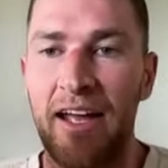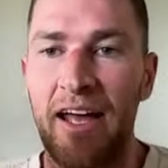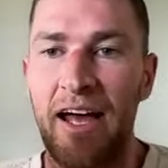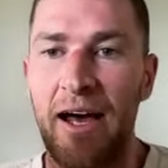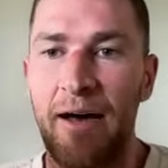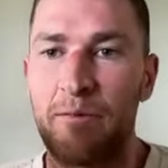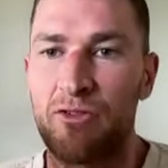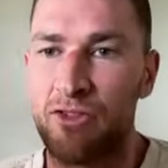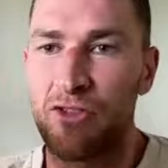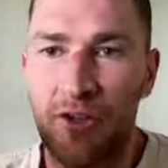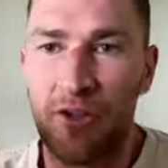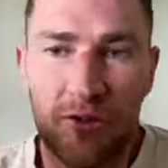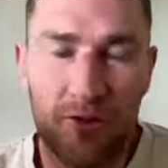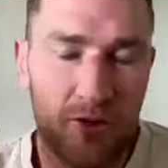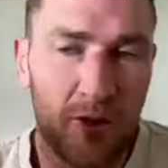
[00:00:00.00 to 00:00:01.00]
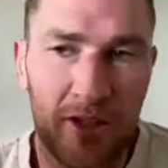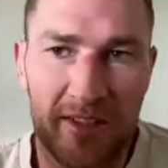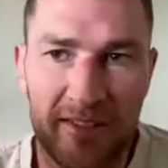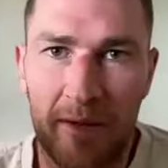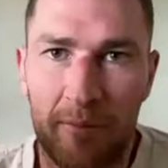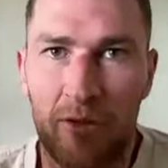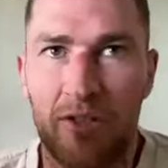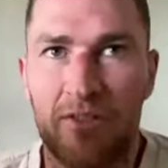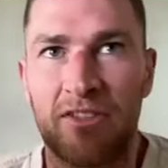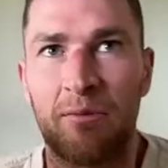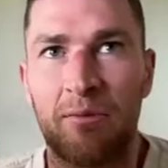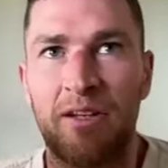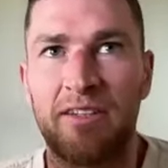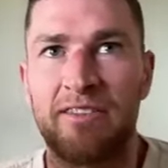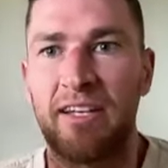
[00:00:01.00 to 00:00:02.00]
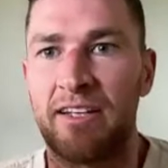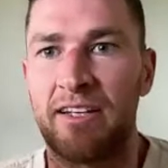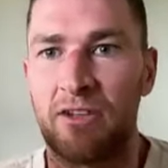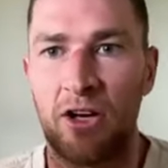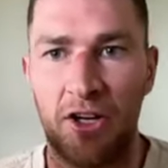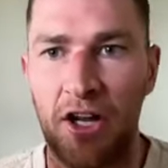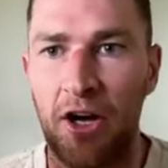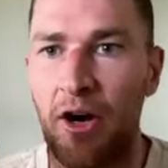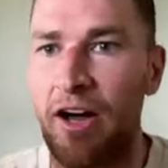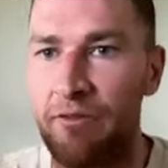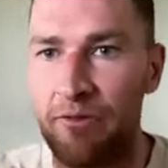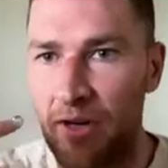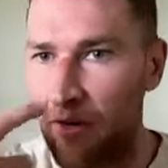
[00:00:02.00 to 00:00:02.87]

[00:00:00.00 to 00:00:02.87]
Um, so, for example, if someone says, oh, no, I've,